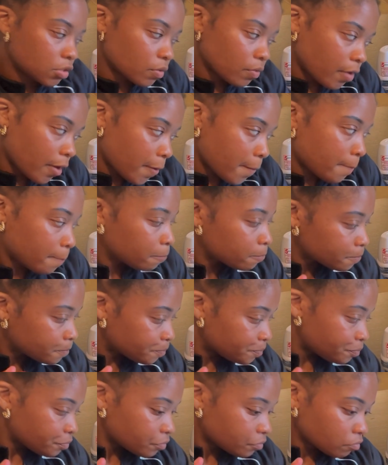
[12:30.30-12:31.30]
okay?
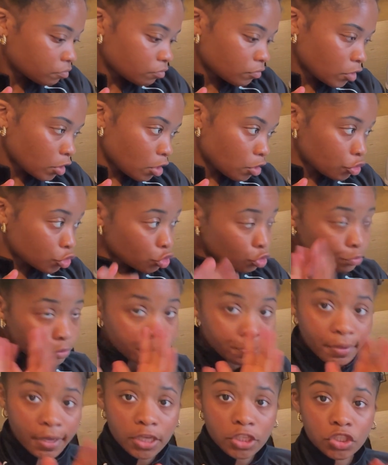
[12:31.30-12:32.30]
So
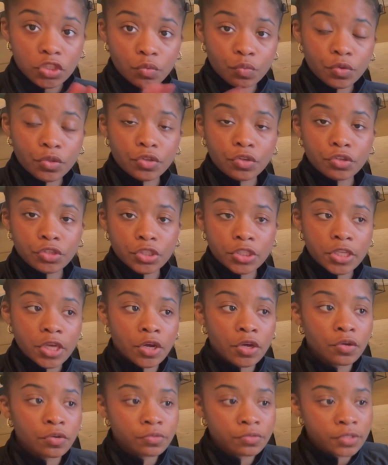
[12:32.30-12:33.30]
be patient with
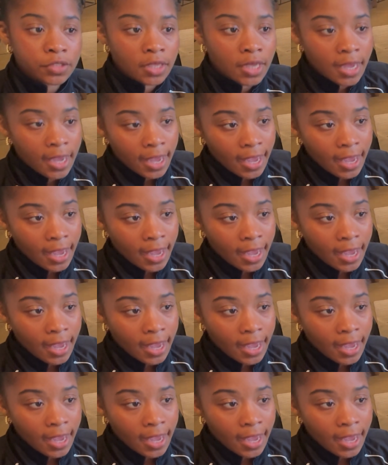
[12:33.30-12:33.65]
yourselves.